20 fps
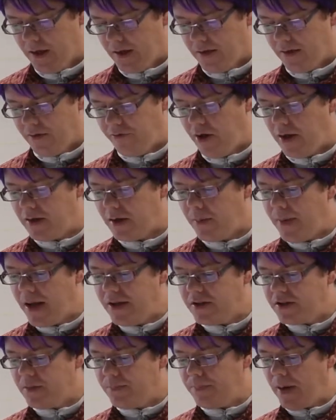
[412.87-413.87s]
The
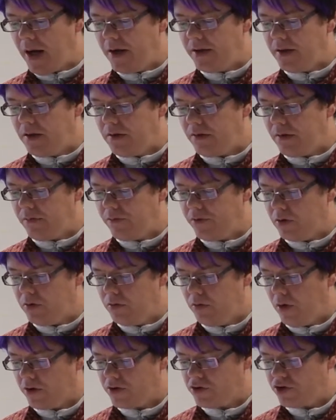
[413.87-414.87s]
fundamental binary
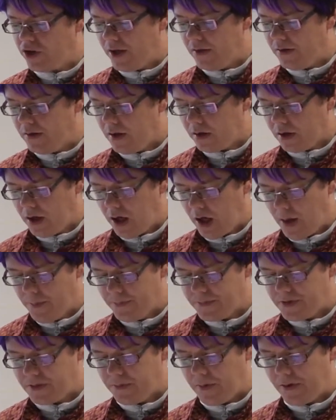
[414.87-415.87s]
view on gender
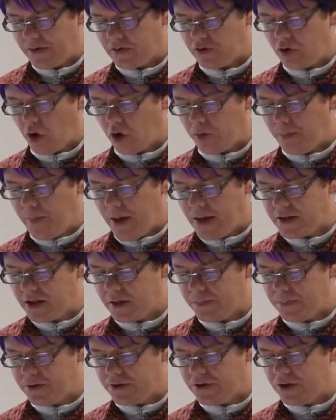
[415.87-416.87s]
comes with
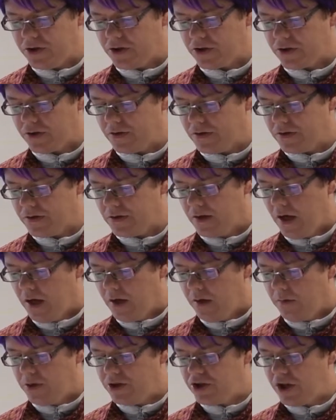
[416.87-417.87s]
dogmatic positions
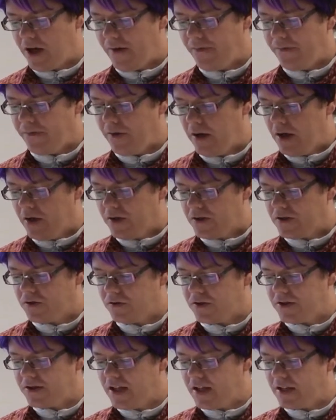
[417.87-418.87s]
which have
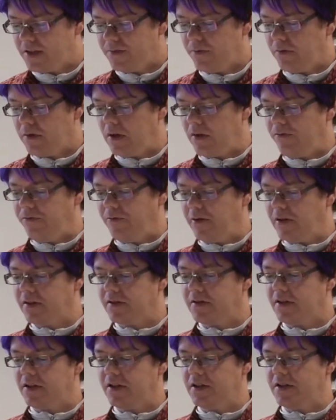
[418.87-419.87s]
successfully
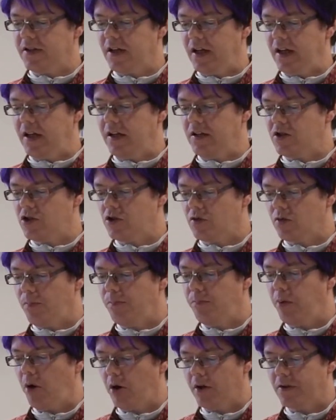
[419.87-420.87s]
filtered into
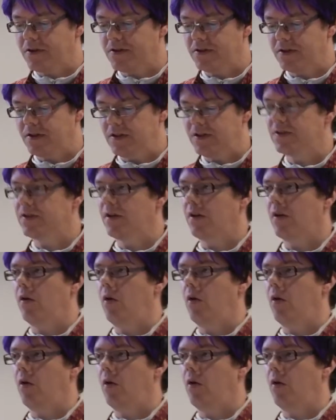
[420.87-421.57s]
policies and